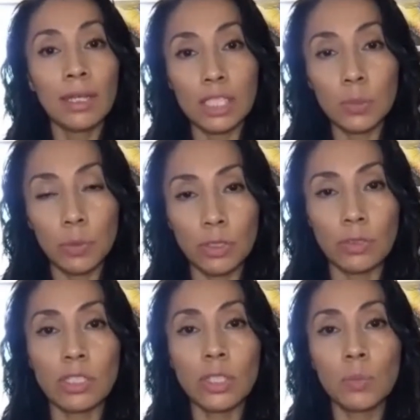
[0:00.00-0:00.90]
this
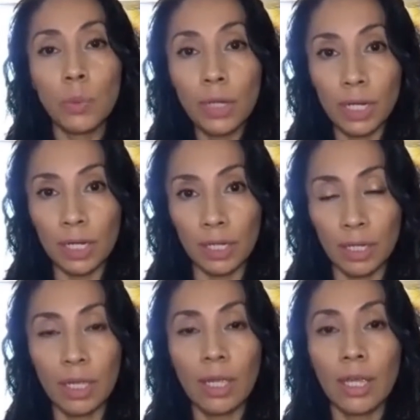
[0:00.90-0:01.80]
person is putting
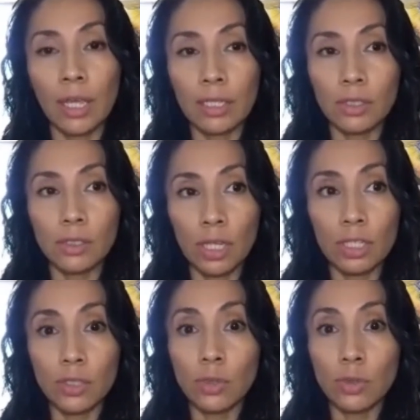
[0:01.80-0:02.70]

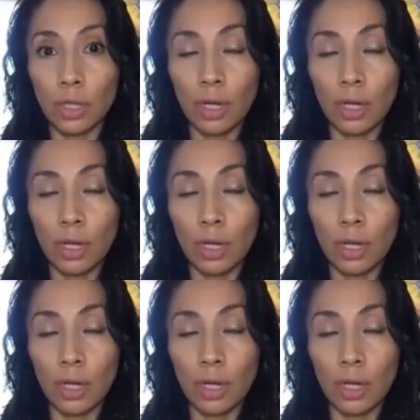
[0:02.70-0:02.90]
into the